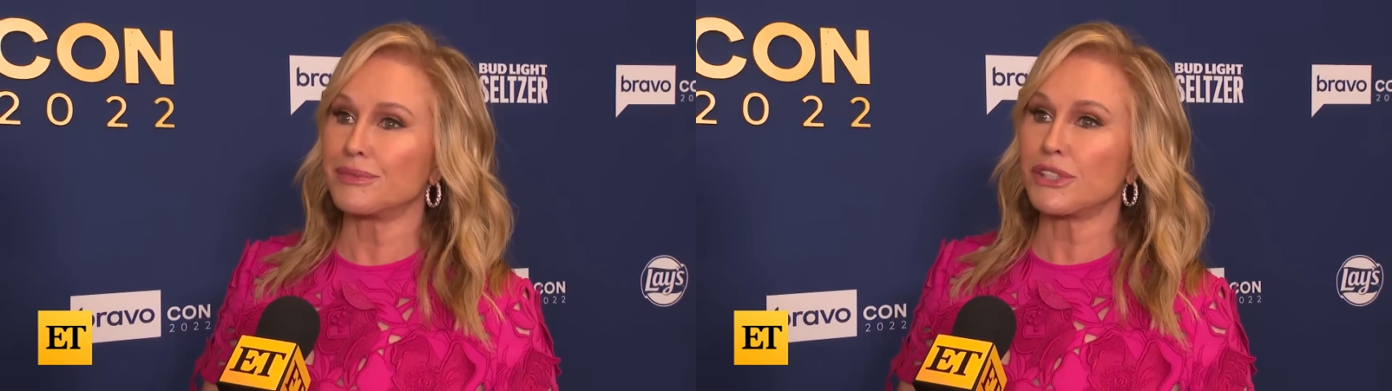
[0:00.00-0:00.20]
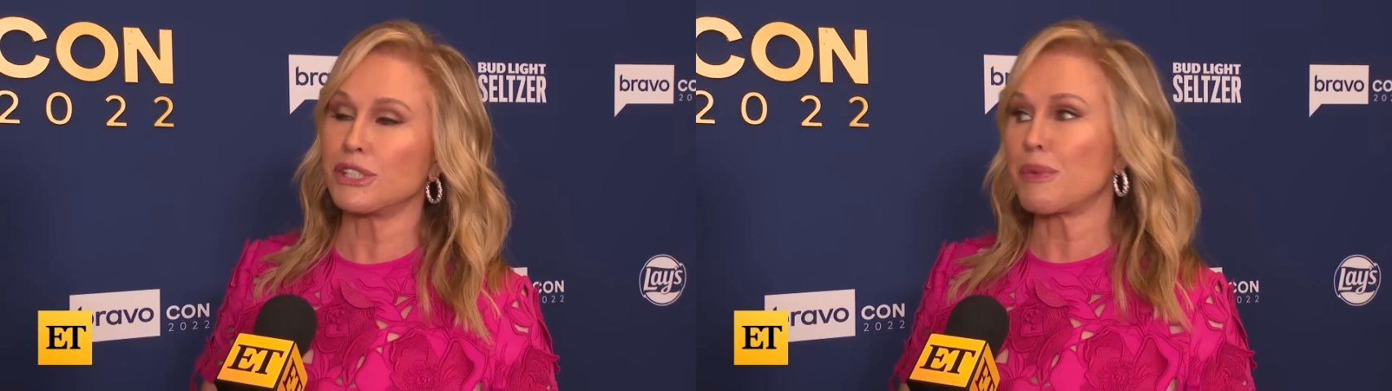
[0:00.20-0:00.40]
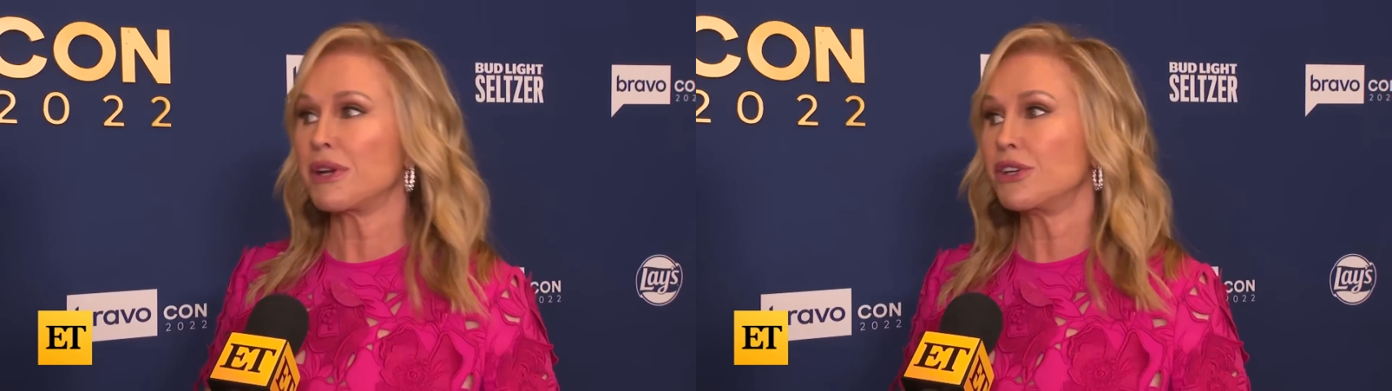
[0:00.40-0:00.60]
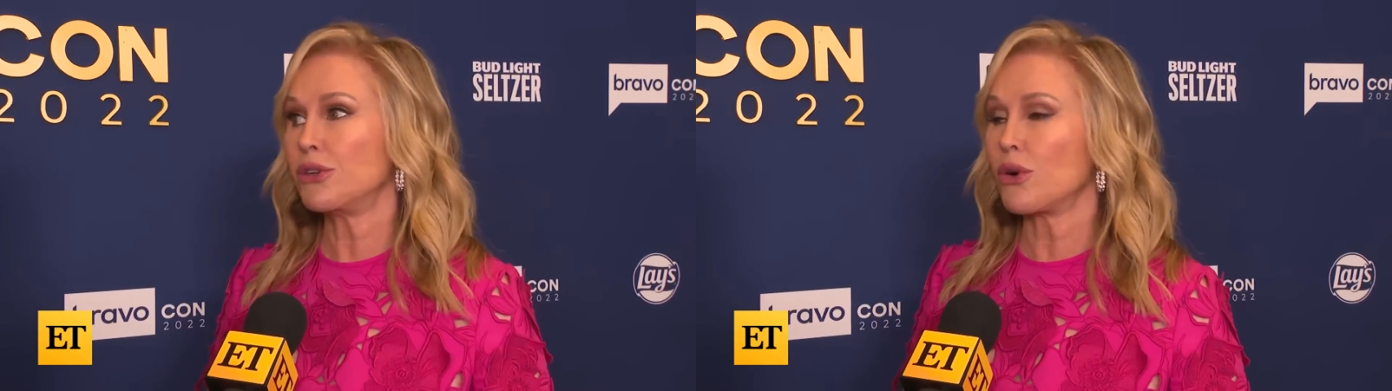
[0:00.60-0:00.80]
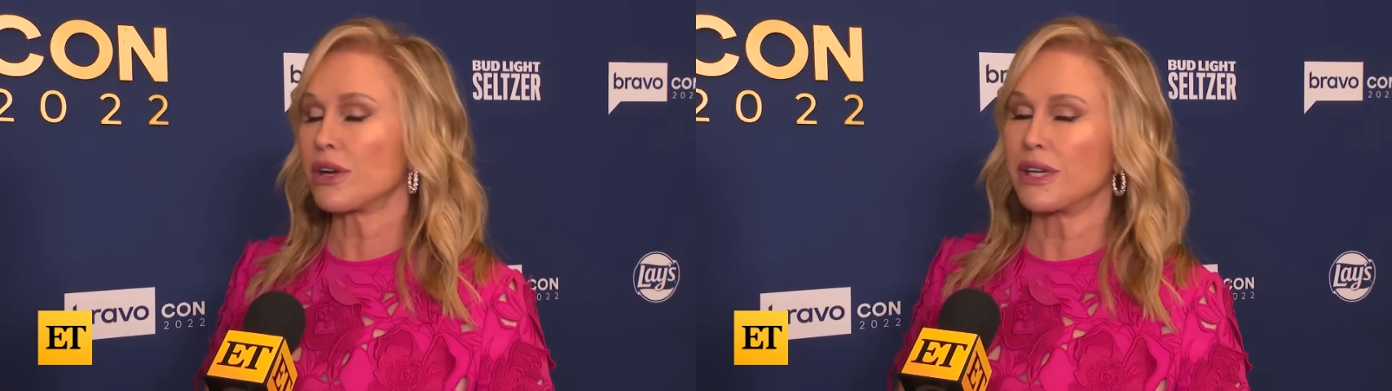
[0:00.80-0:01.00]
she's been in New
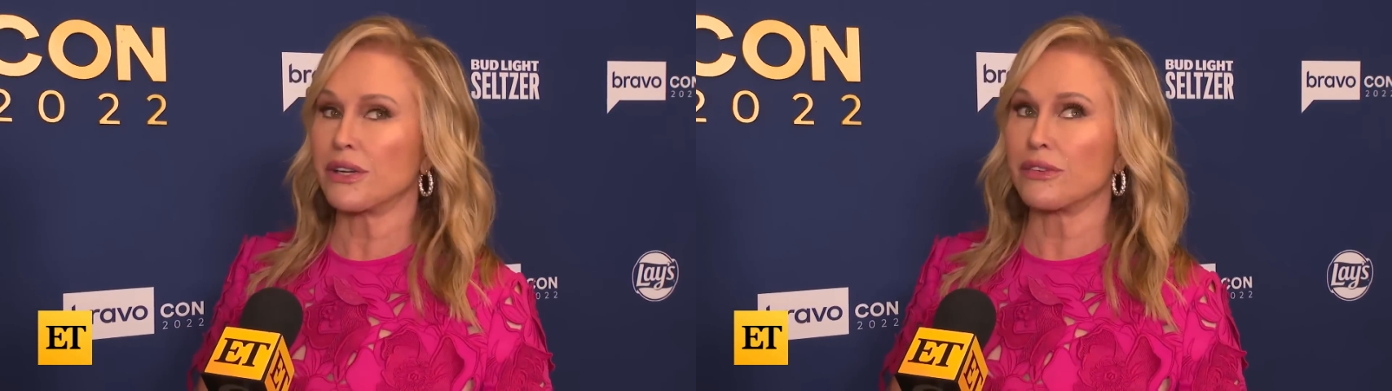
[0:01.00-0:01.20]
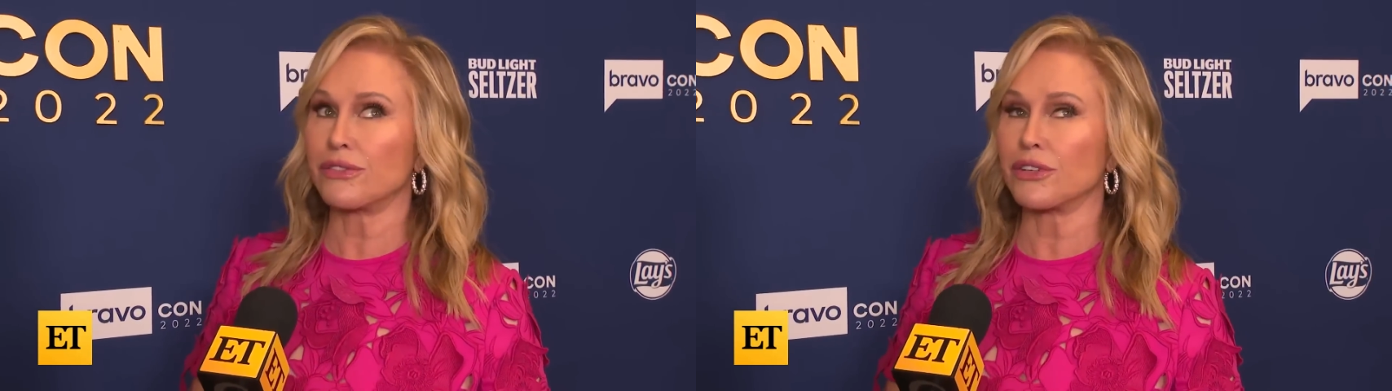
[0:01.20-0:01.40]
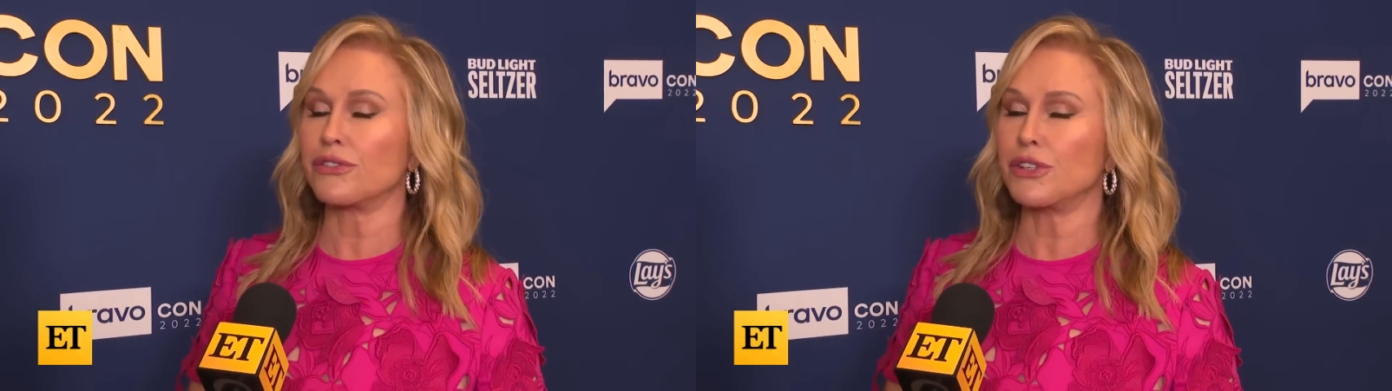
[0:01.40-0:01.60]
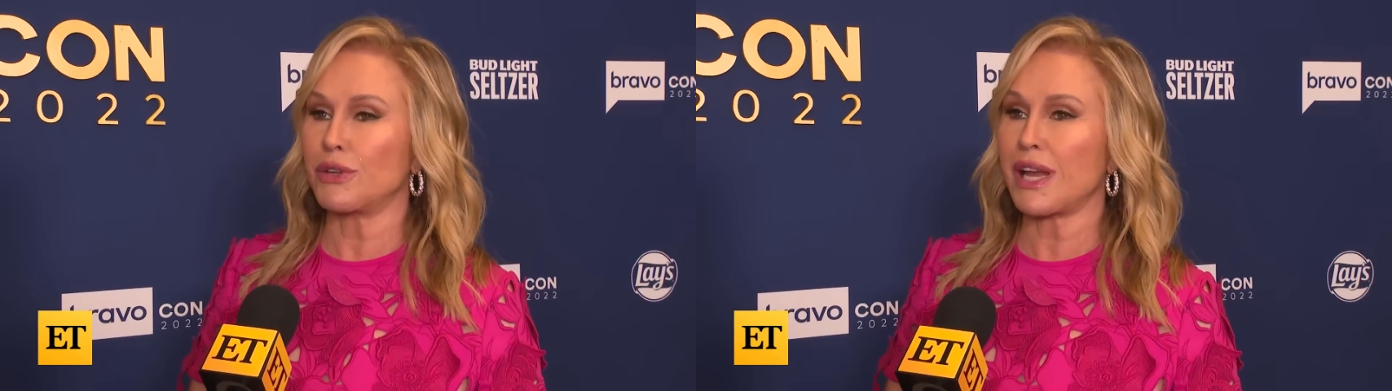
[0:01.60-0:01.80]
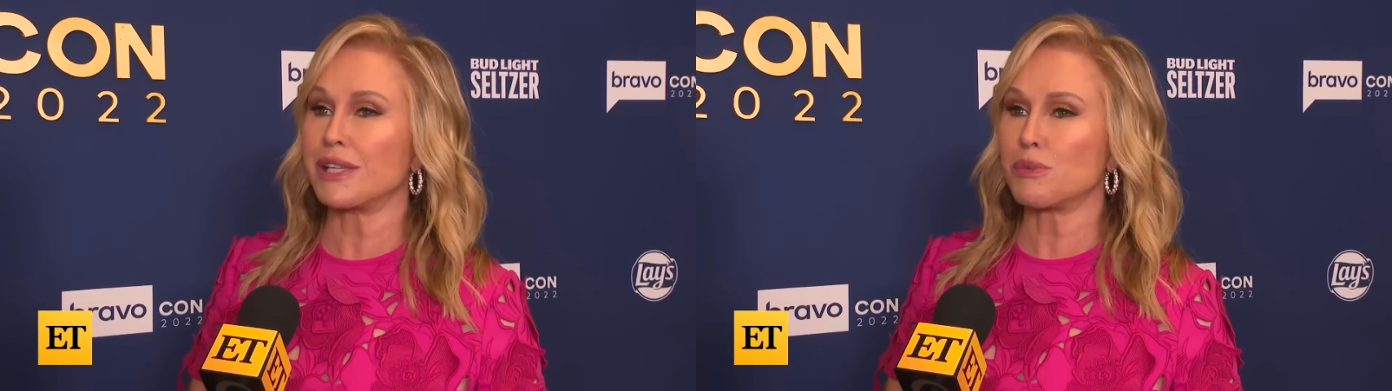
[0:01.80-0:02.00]
York here for a
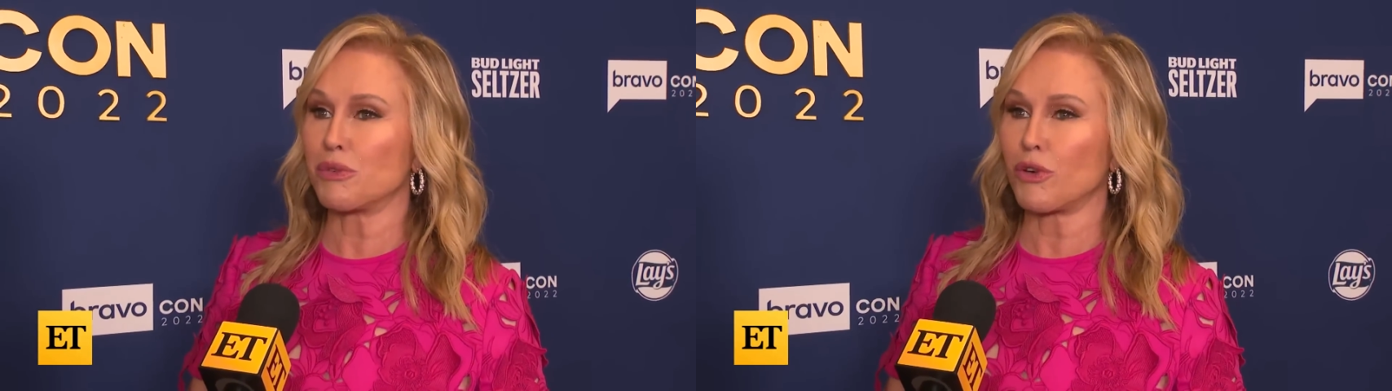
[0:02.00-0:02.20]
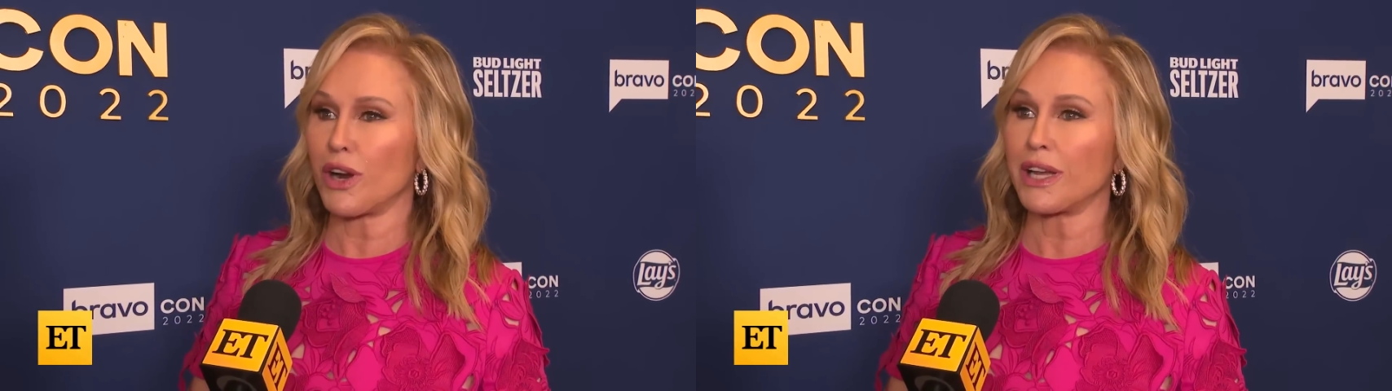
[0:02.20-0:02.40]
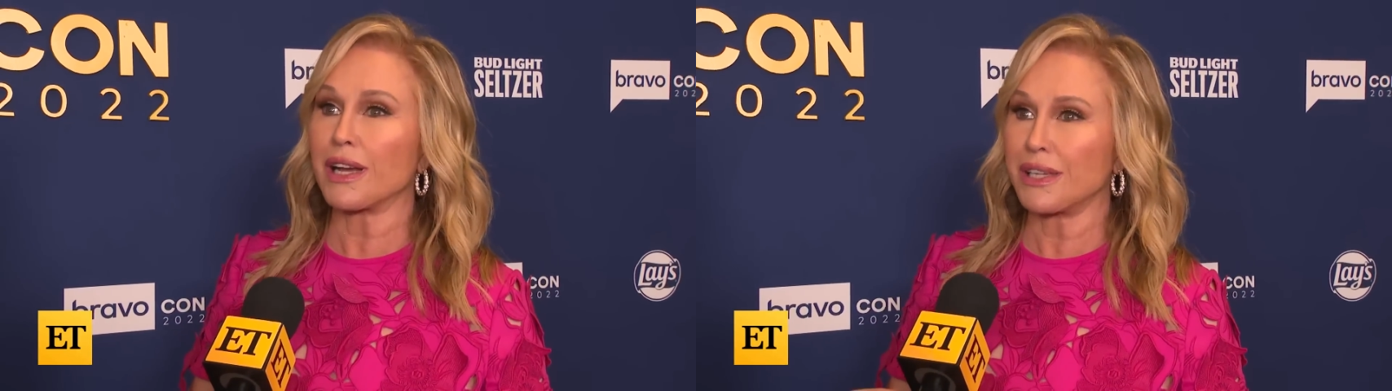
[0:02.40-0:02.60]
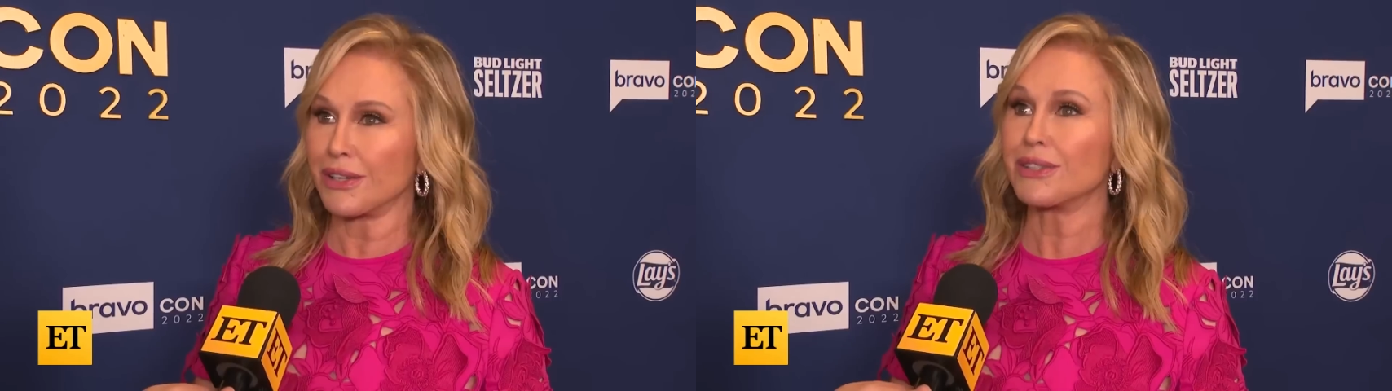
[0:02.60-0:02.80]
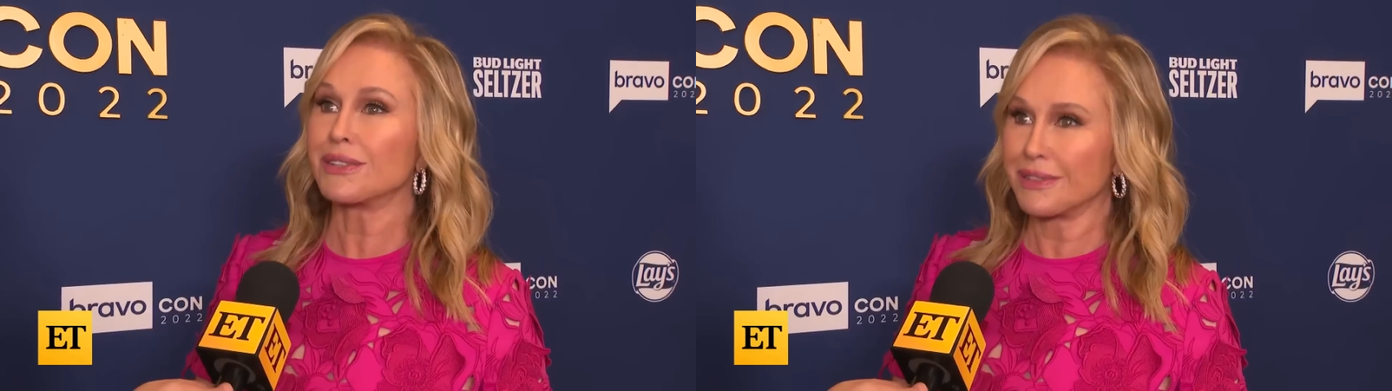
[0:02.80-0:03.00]
few days before I got
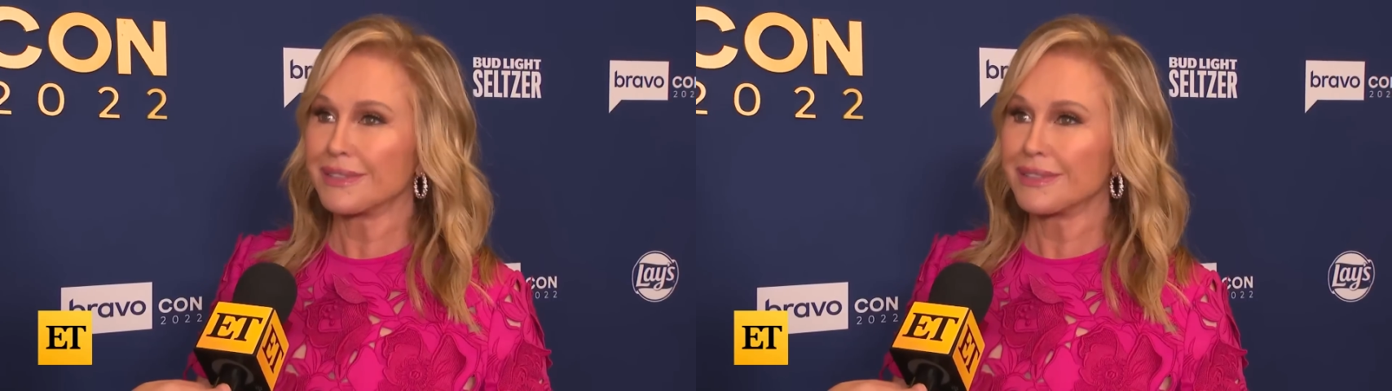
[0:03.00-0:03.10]
here,